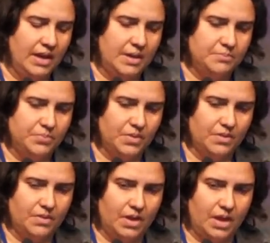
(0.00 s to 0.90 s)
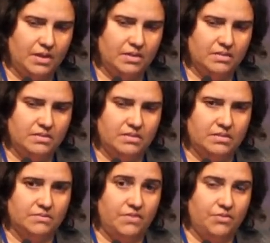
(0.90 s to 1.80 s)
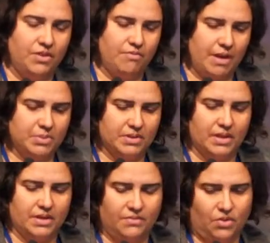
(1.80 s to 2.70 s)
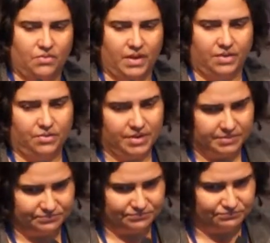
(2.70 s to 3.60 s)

and is a very rapidly evolving area.